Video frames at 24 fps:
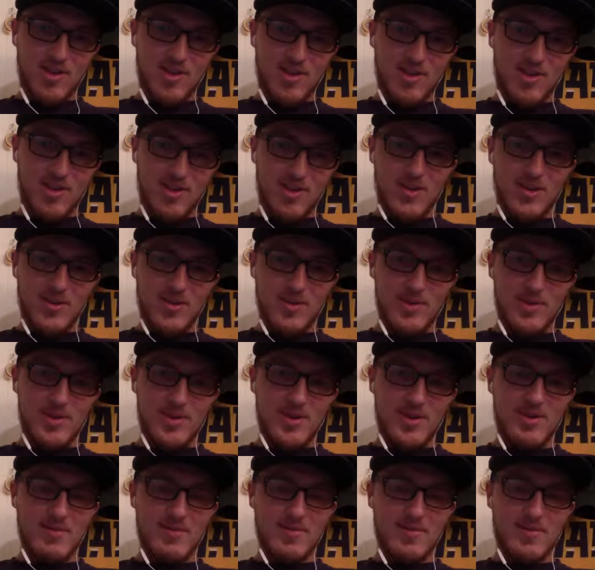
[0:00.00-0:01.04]
shows you we should
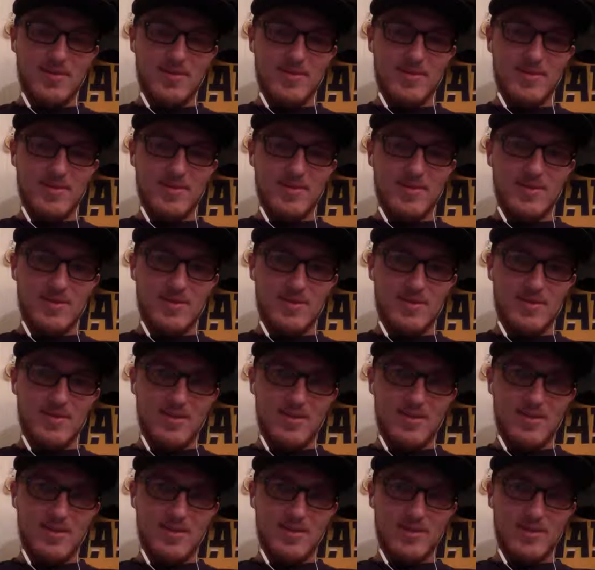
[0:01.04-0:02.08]
have
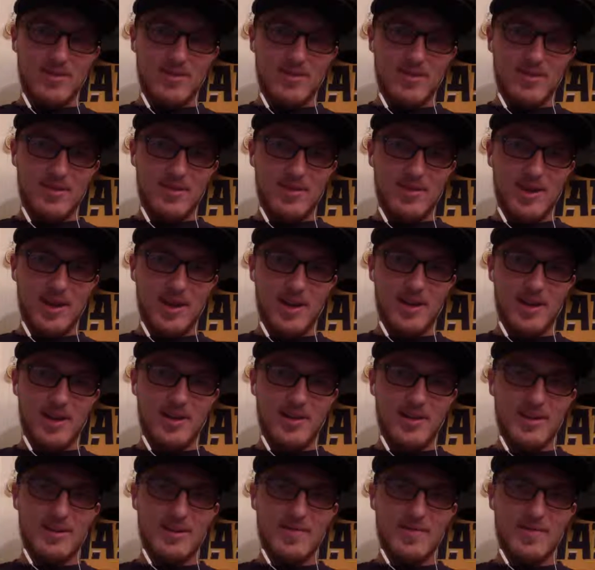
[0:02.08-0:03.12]

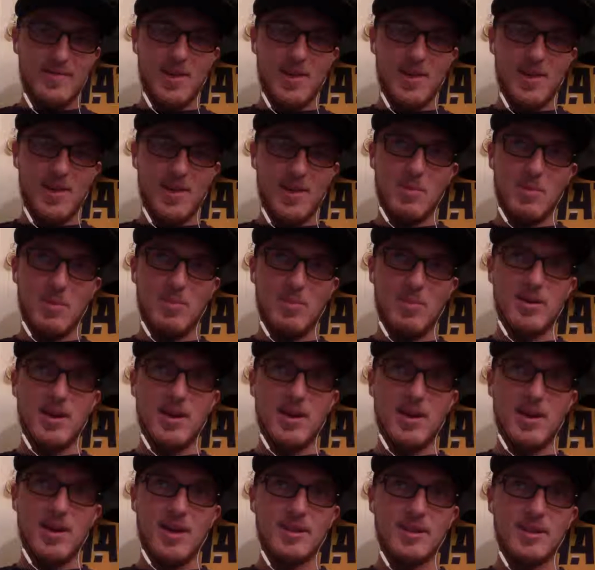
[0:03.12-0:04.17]
done something more
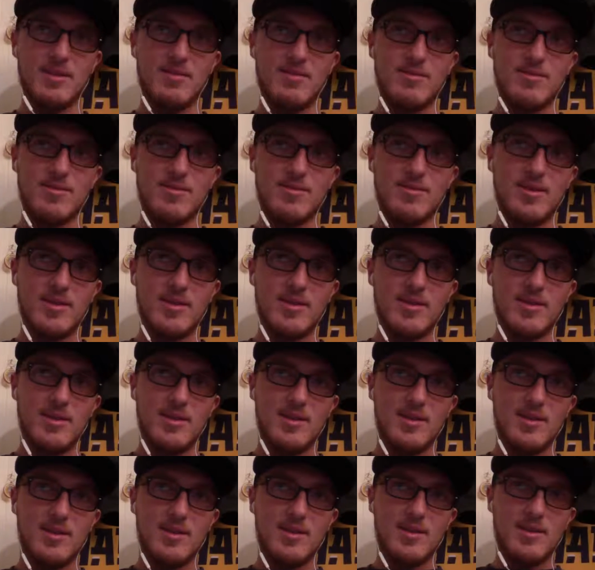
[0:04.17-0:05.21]
productive
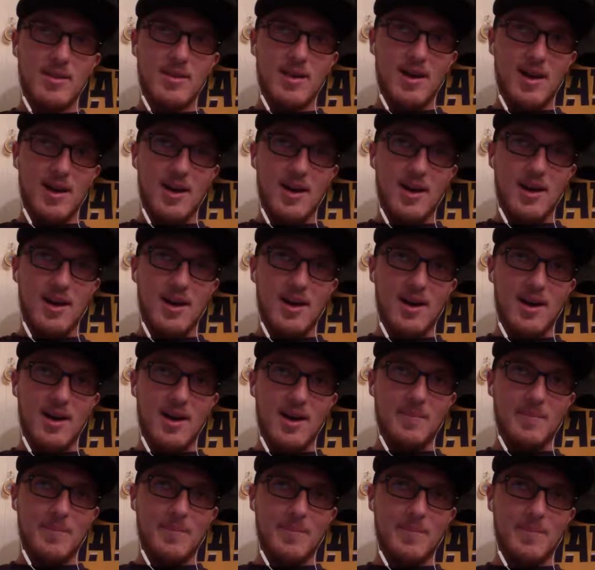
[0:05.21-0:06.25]

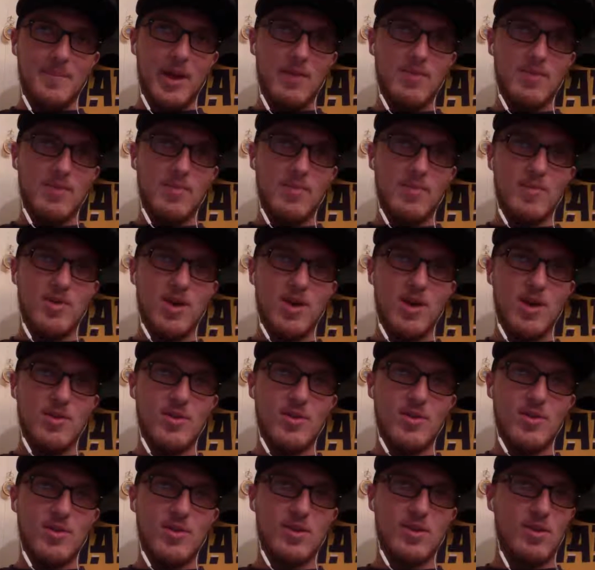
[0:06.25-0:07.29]
away from
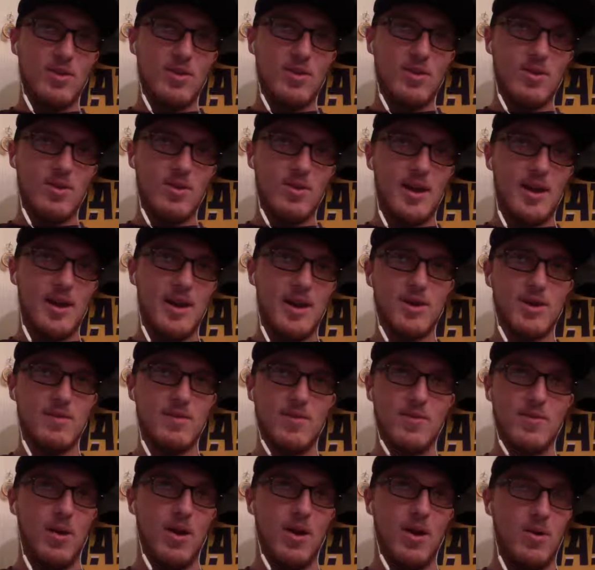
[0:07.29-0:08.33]
Jones, or I know he was hurt for
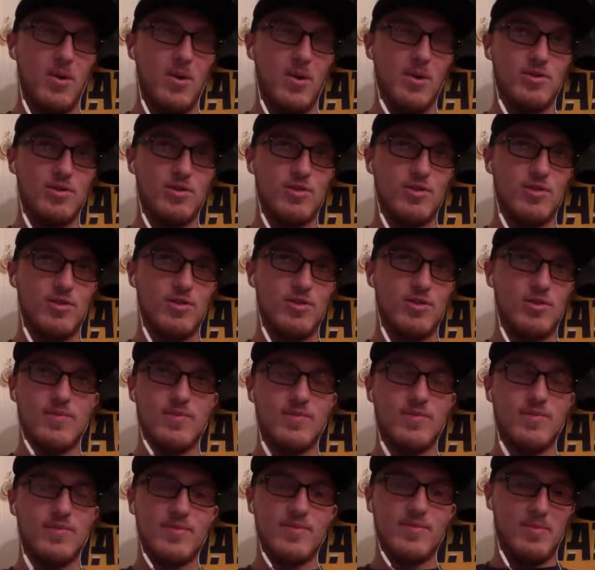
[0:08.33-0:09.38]
a while, or just
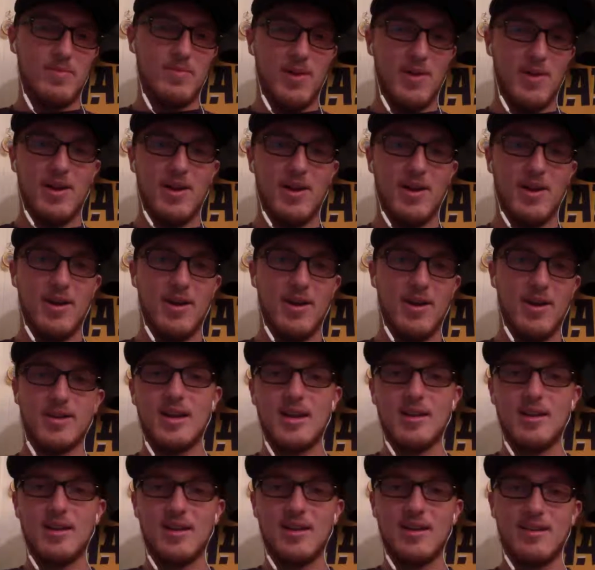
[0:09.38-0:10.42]
brought Herndon
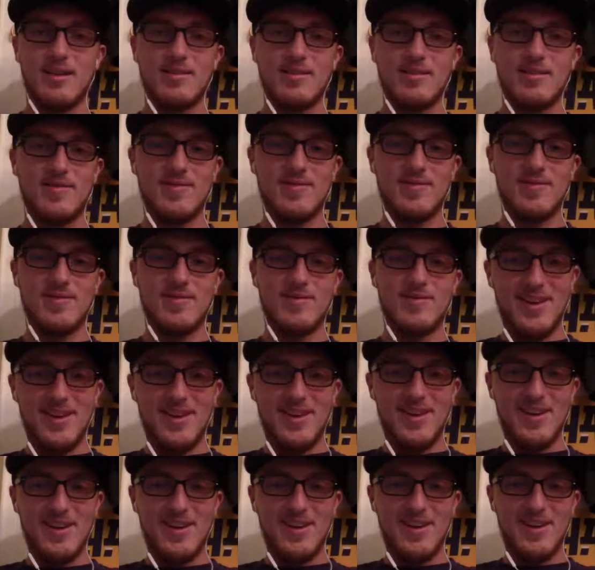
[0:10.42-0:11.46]
in to
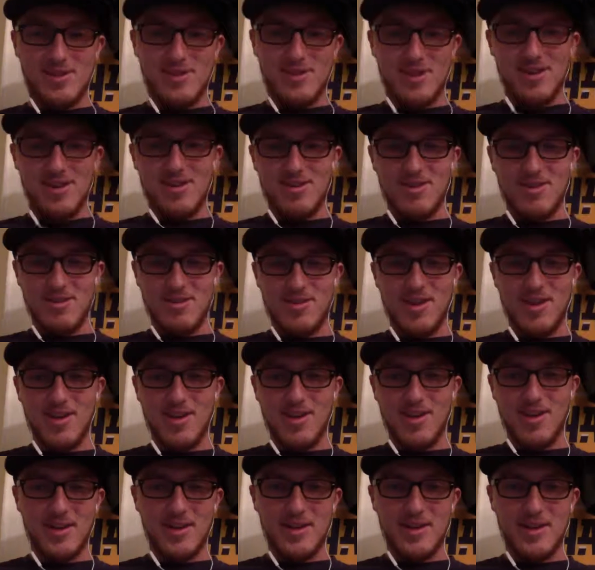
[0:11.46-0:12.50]
return or
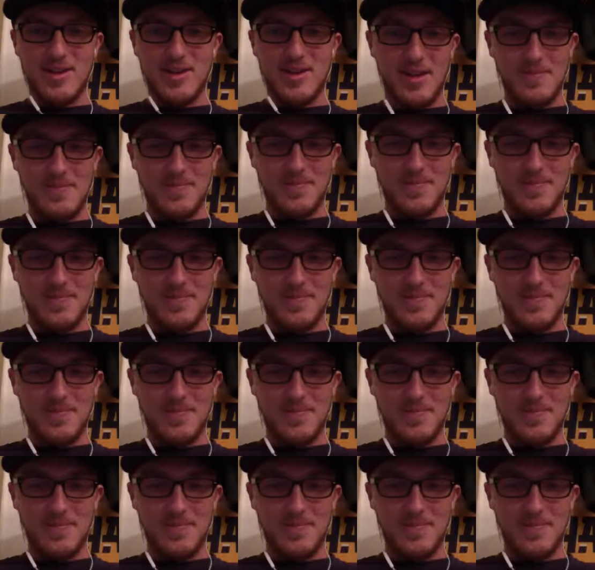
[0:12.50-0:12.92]
someone, you know.